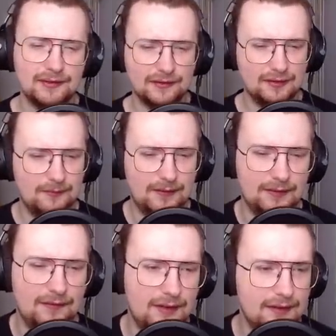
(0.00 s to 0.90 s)
or something,
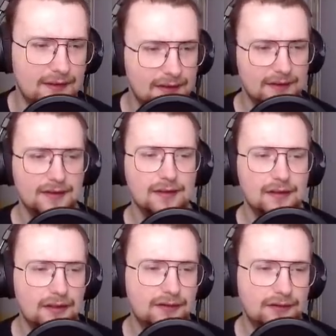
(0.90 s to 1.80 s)
right?
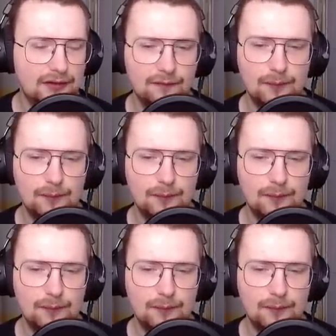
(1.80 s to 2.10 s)
Should have